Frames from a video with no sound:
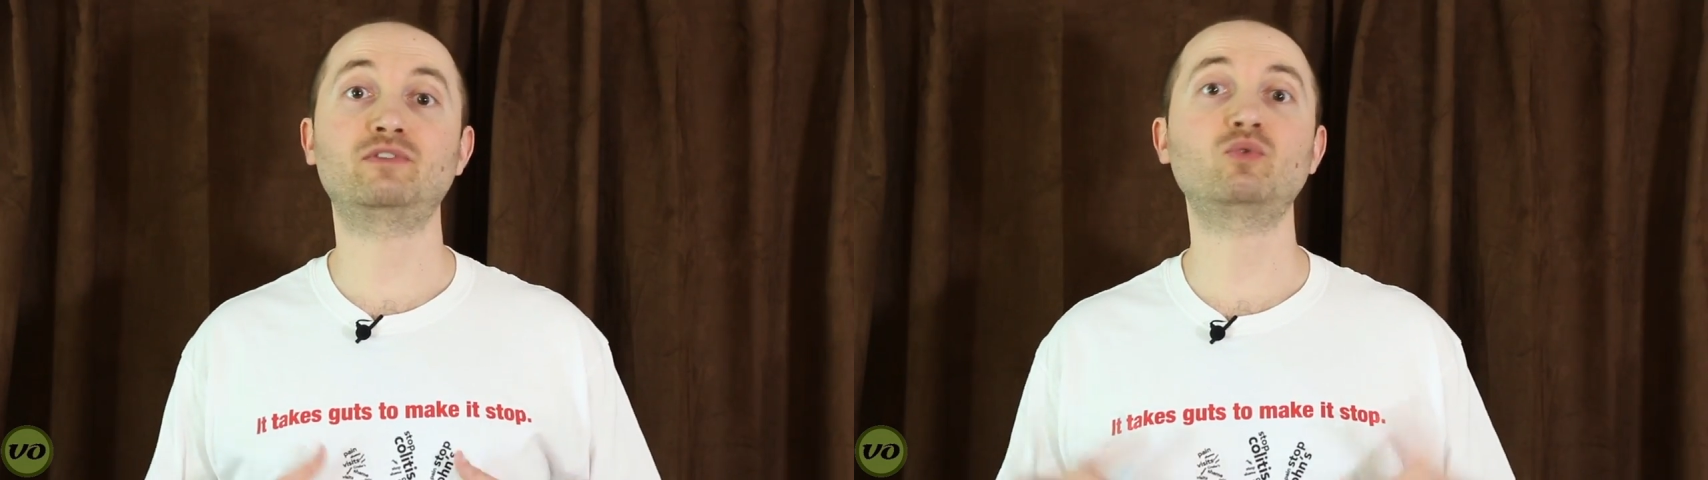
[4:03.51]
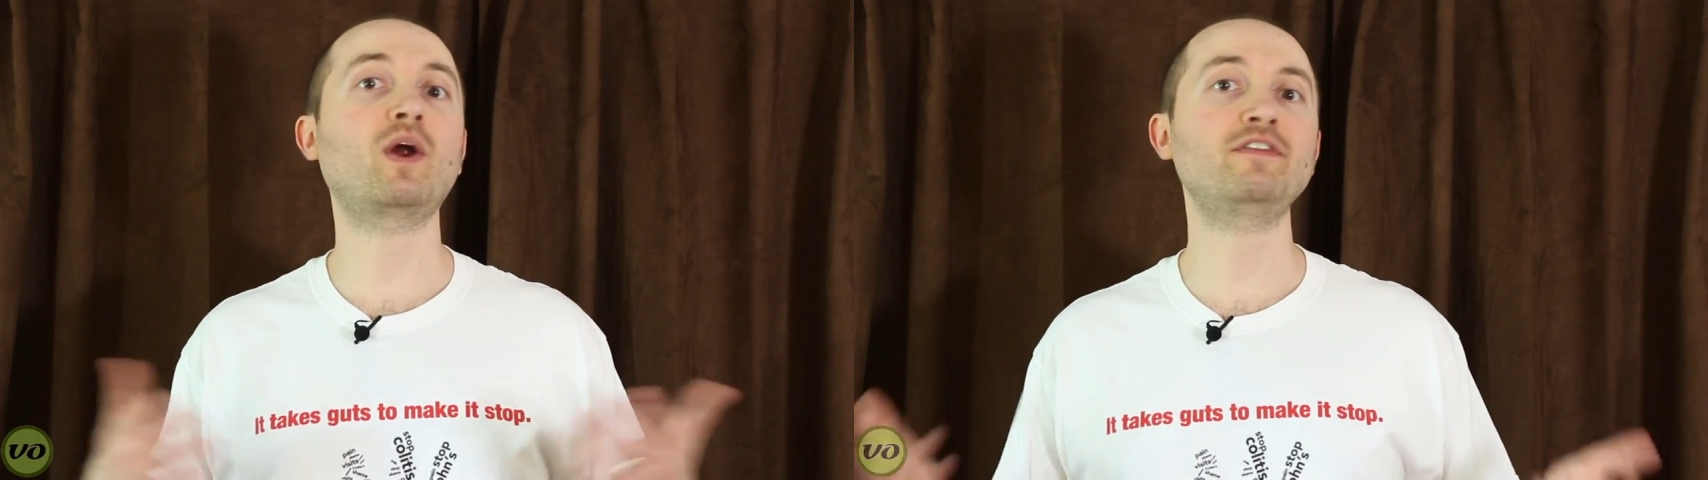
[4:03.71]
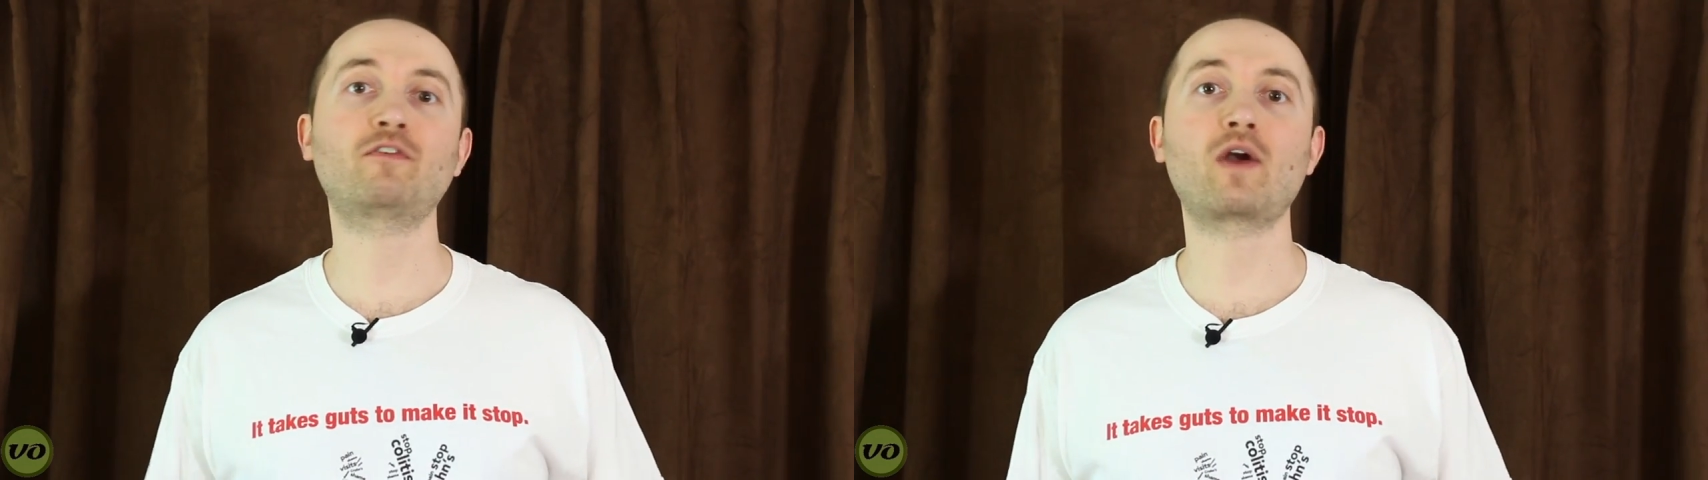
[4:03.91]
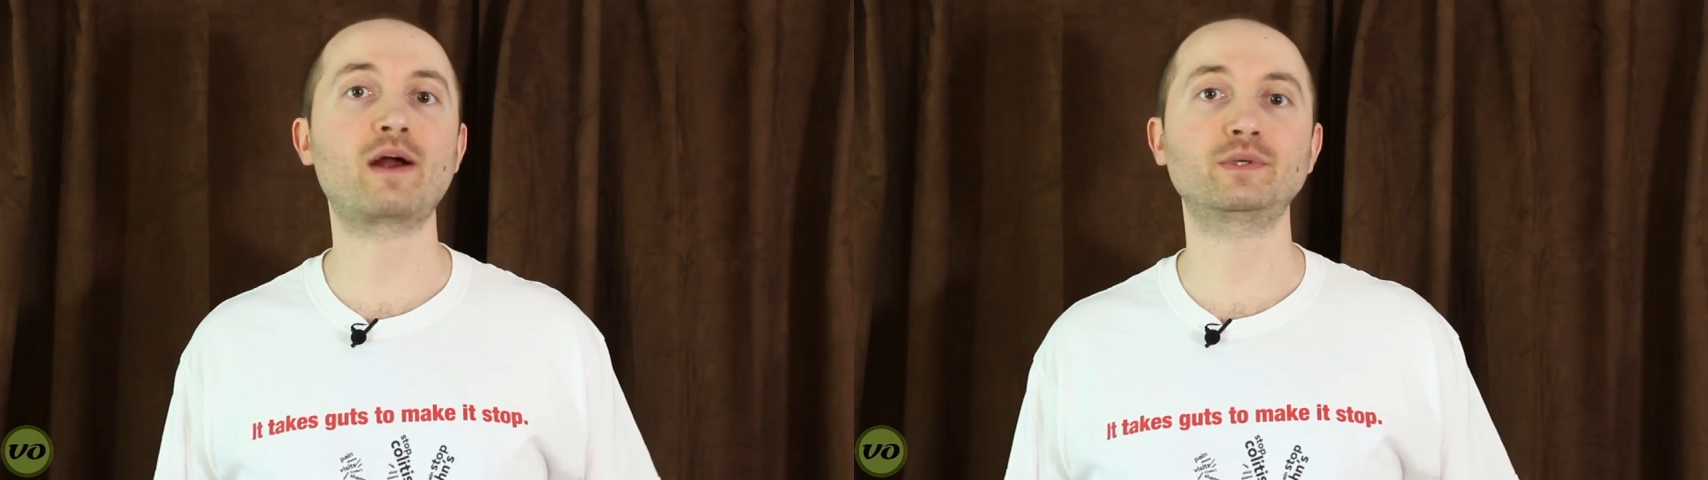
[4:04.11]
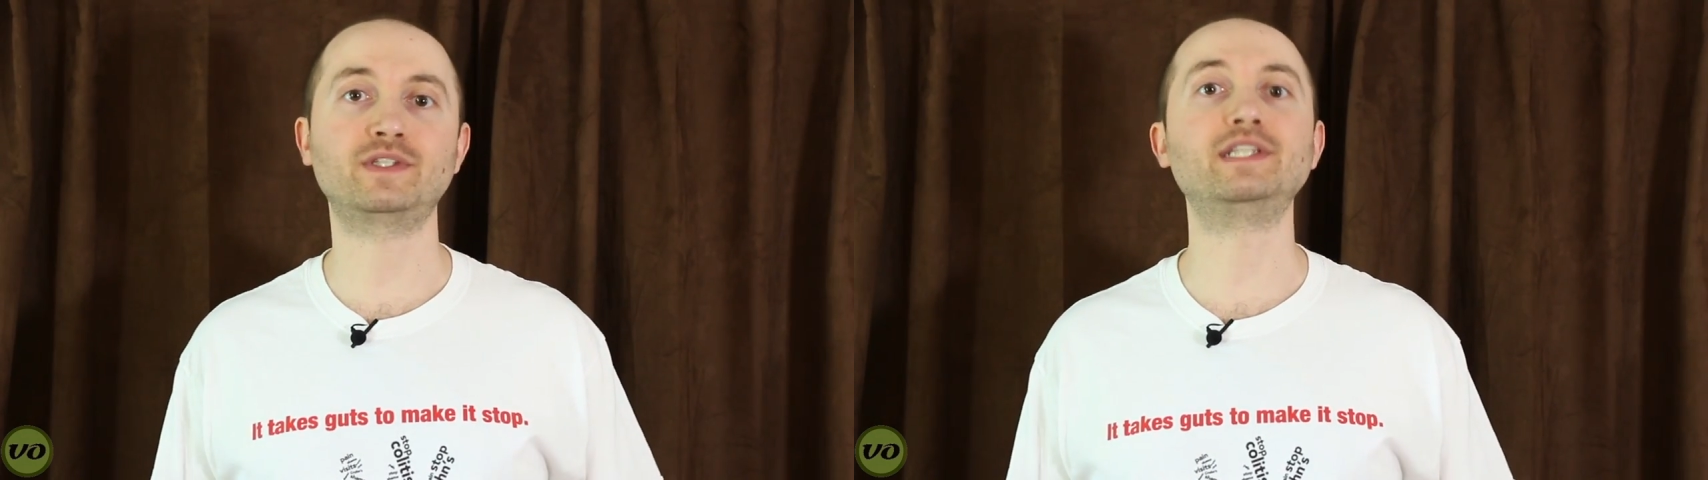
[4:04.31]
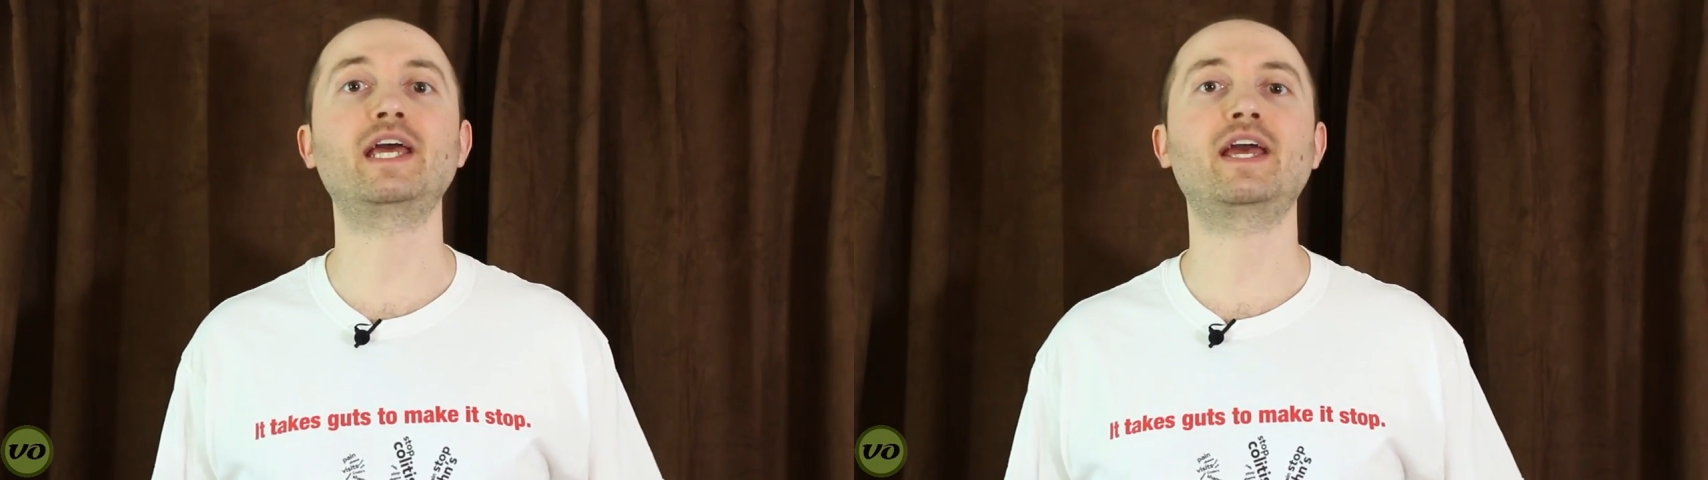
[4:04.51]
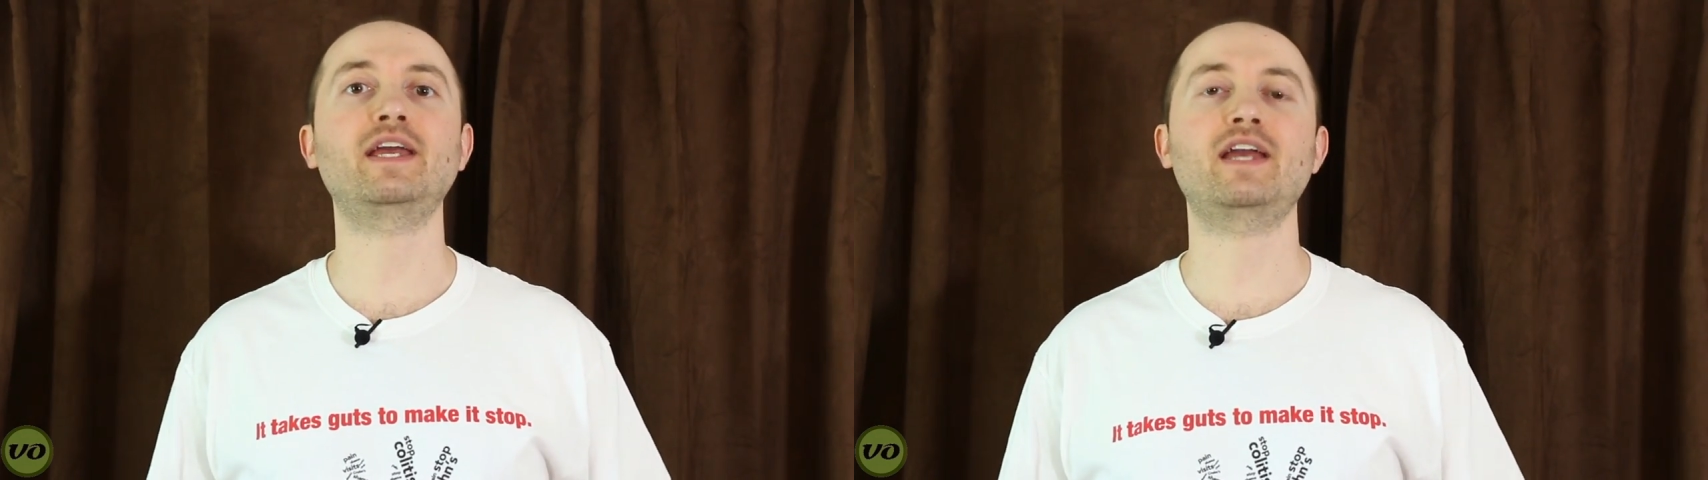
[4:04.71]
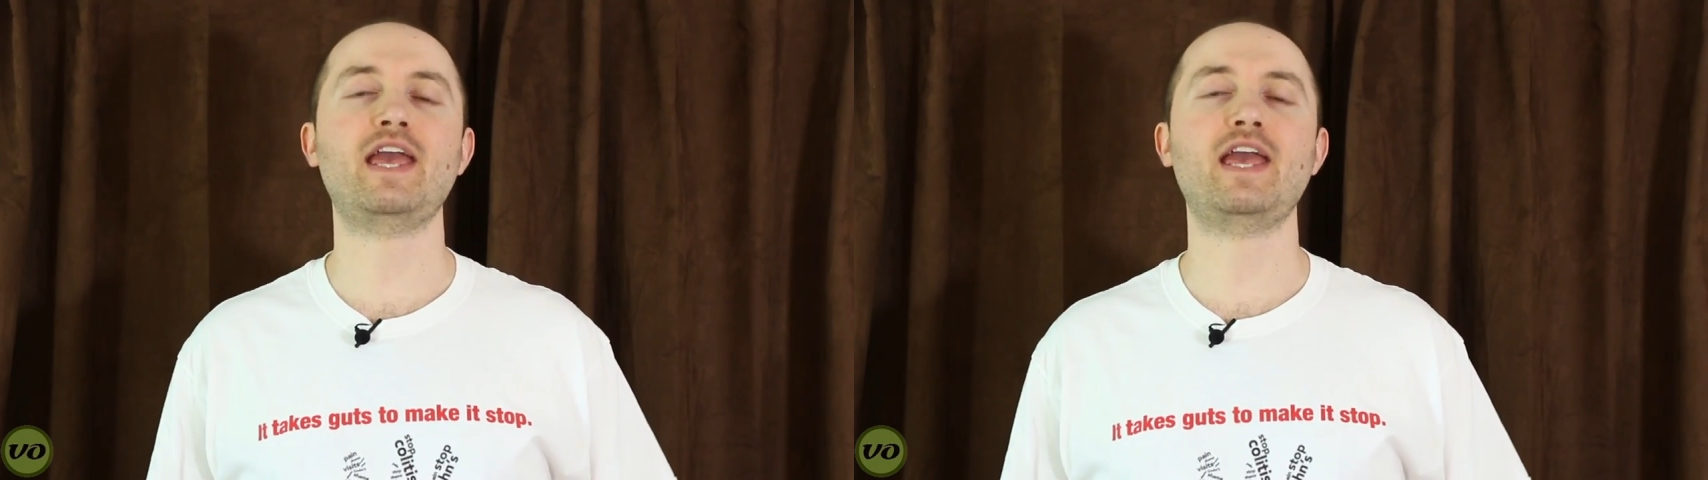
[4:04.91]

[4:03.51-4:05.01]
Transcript: twenty-four hours a day,